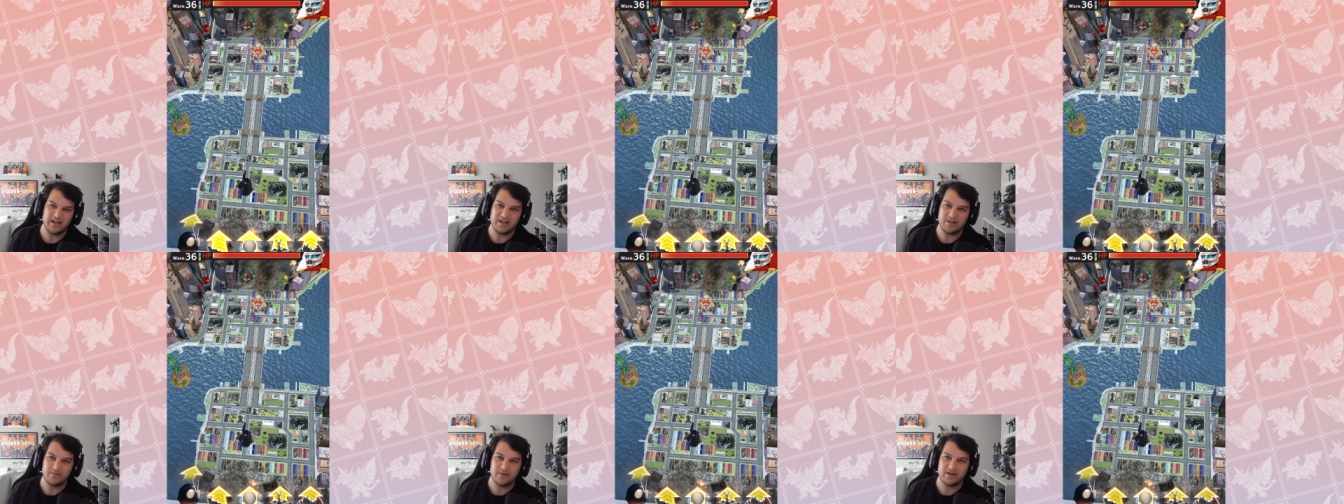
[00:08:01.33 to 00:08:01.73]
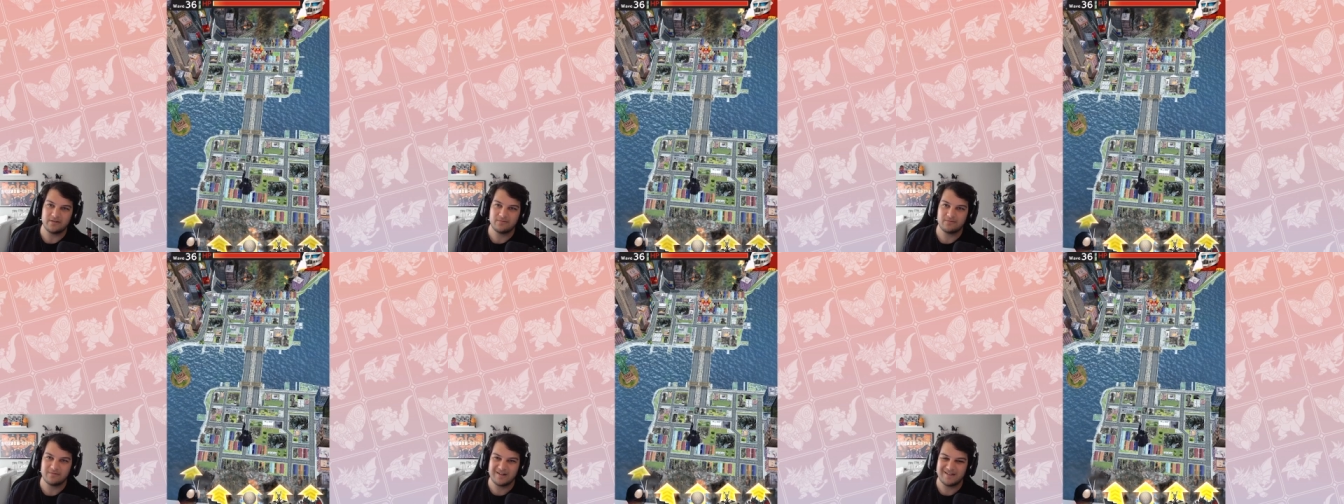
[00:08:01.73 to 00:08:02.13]
doing
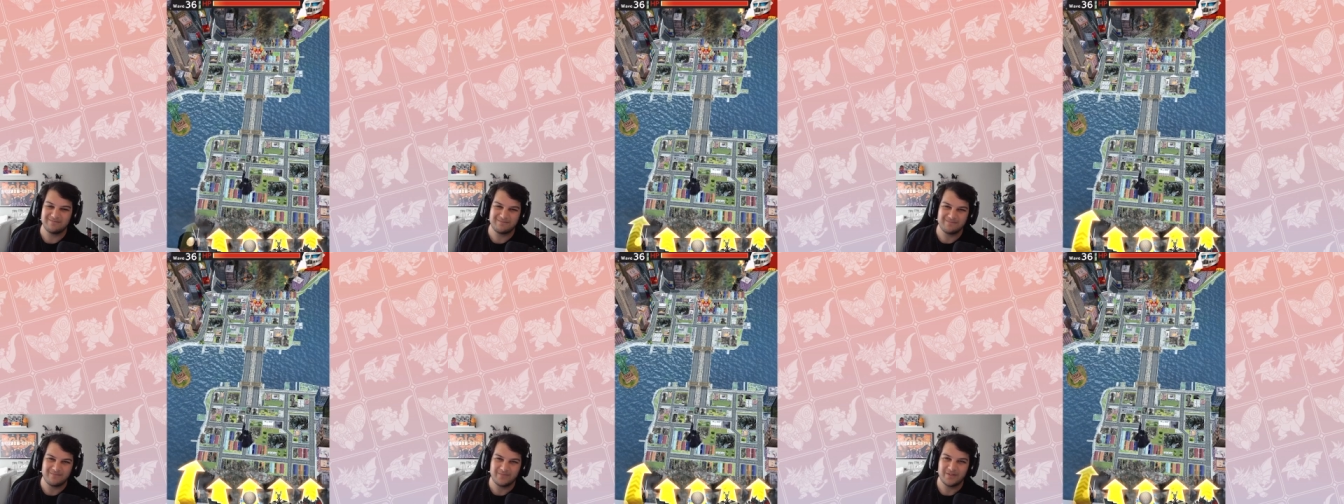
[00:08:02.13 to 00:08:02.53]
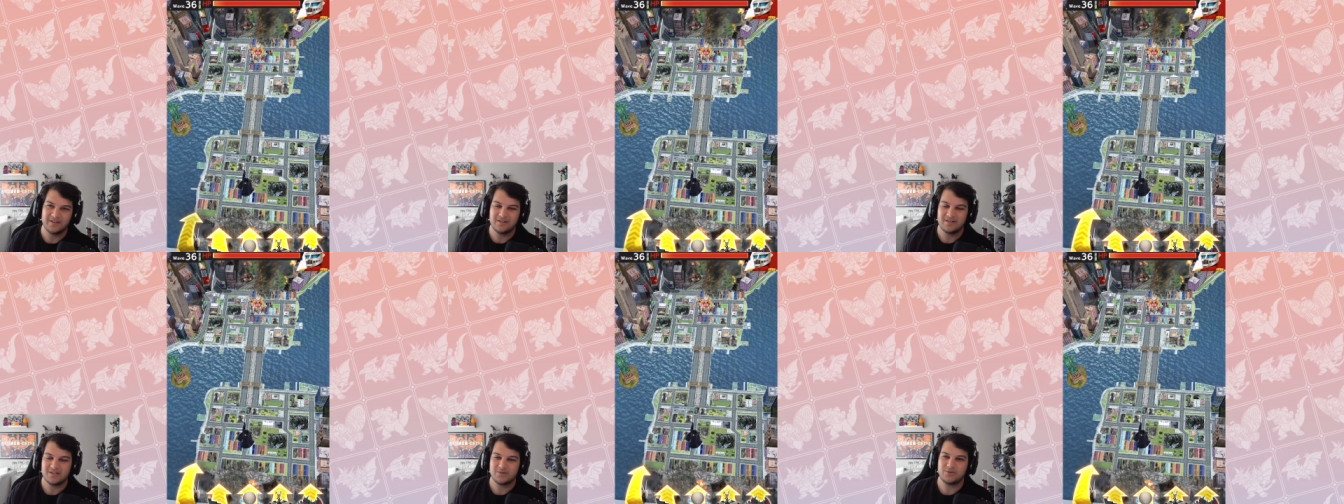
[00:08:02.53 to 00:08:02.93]
anyway, right?
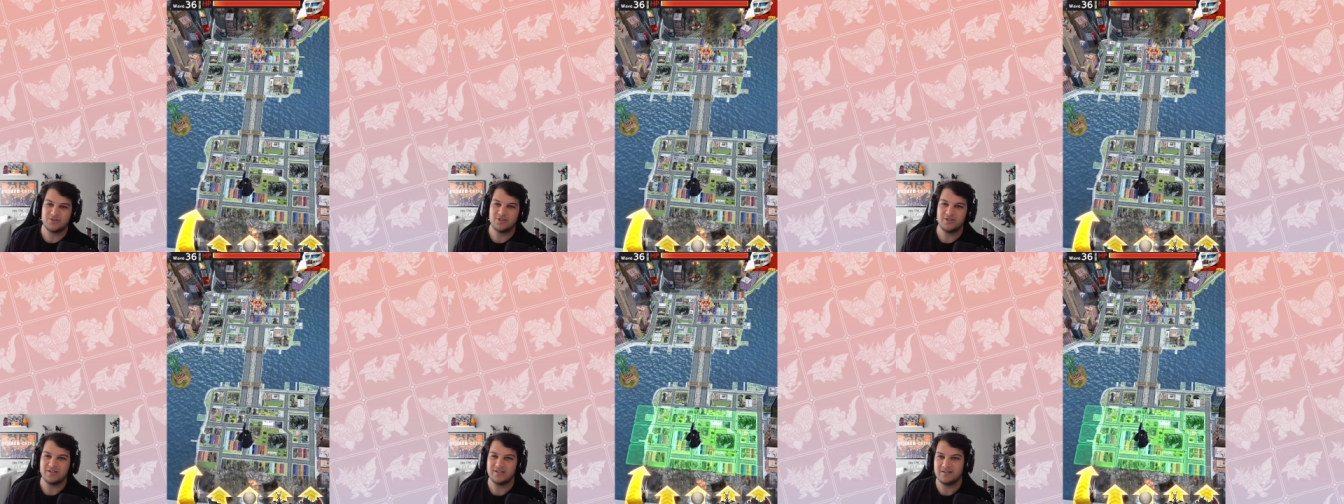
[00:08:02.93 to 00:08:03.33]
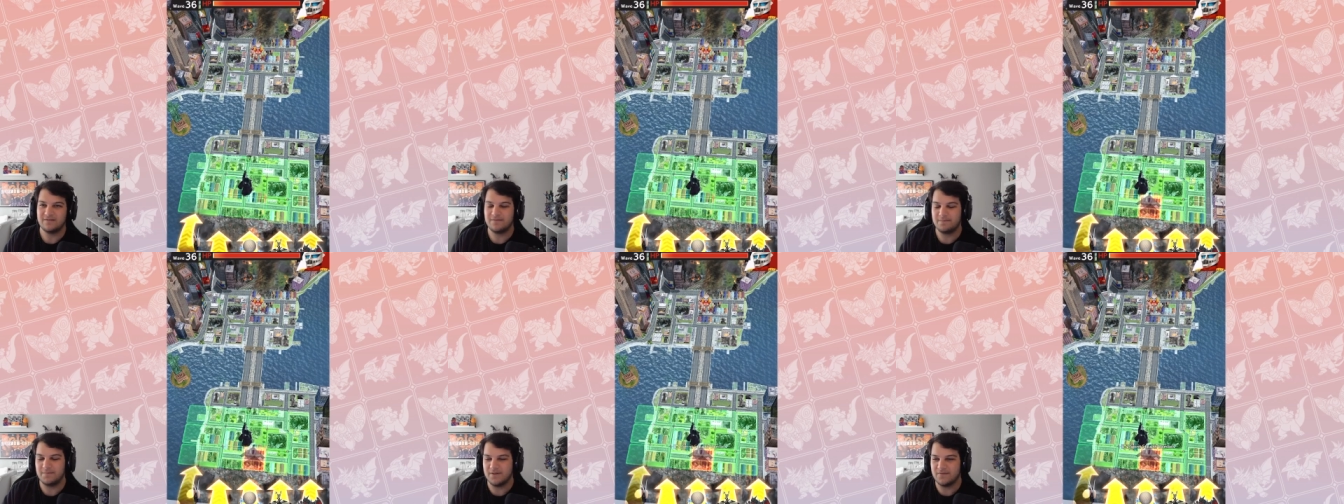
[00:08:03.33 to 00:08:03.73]
That's what you need
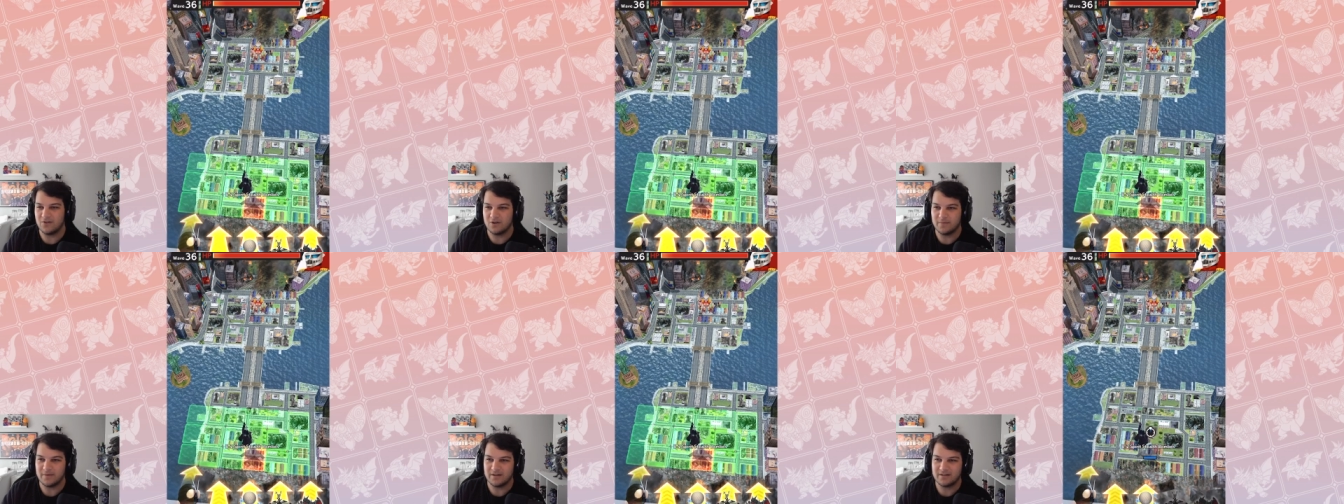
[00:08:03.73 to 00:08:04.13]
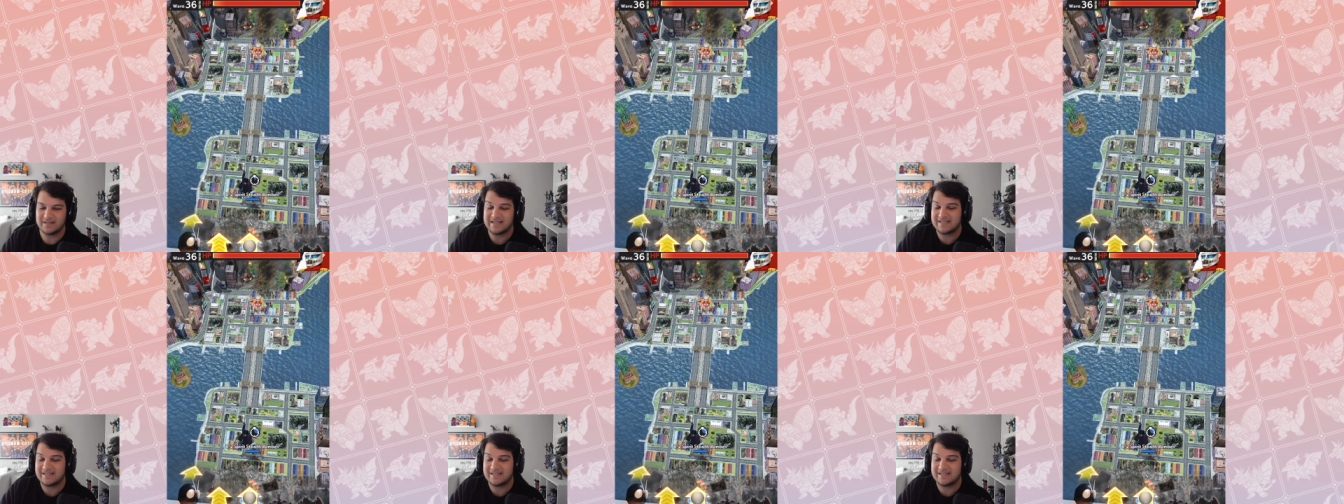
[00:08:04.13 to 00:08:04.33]
to be farming.